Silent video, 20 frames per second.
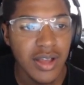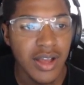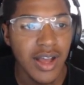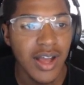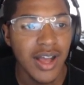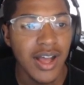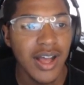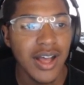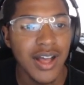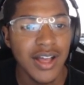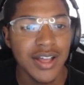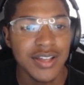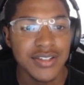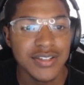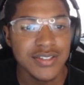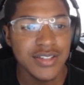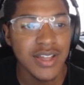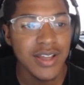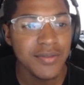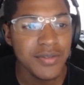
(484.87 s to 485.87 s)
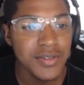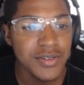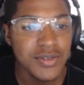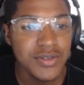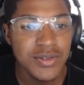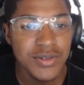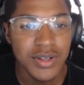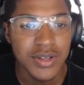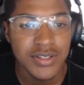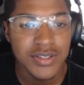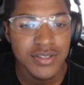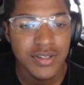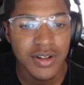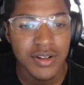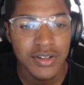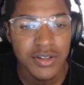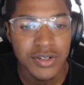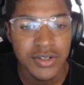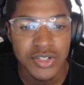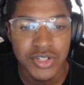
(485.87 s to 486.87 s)
ah, it's time for you two to start
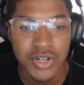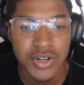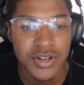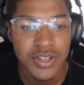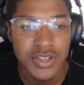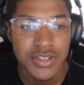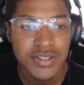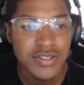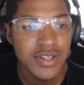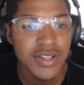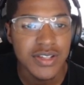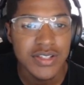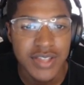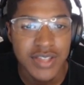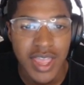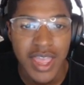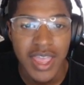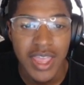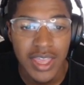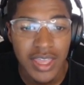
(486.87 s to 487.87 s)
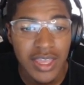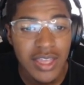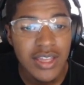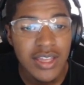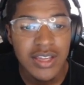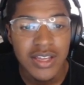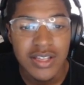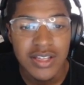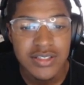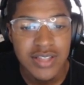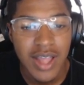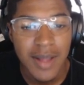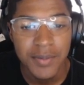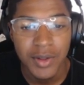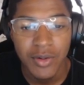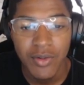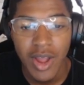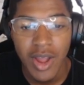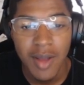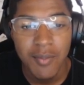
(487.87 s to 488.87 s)
your journeys today. It's time to
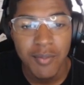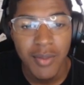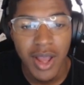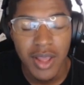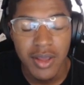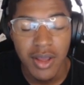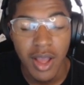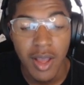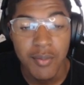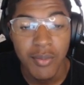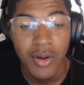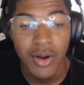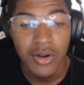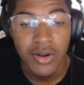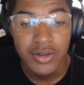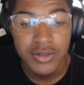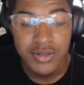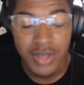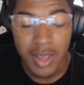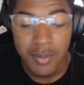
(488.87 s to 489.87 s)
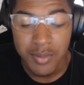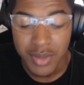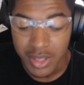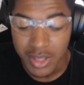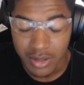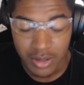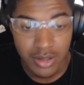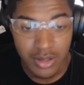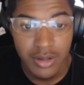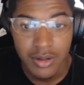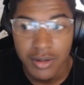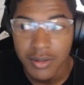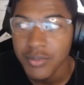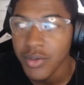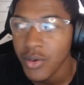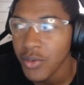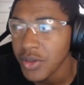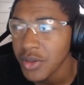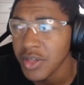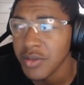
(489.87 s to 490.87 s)
grab my eyeballs, I mean, uh,
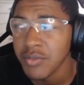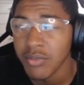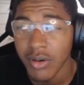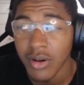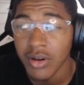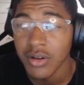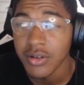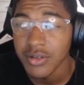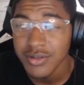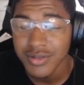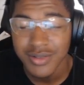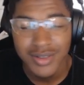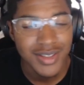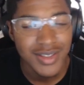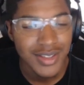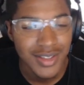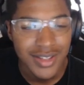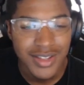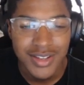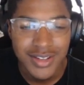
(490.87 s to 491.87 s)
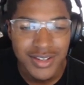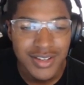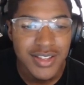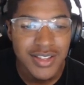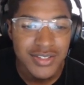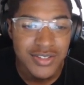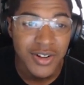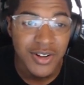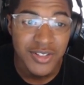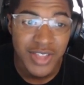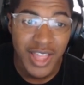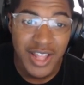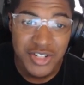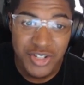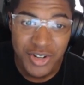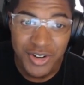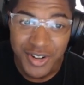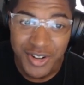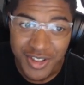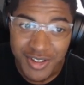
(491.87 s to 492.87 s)
Pokeballs, and, and, start that
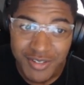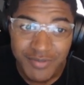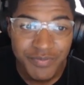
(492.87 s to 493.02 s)
journey.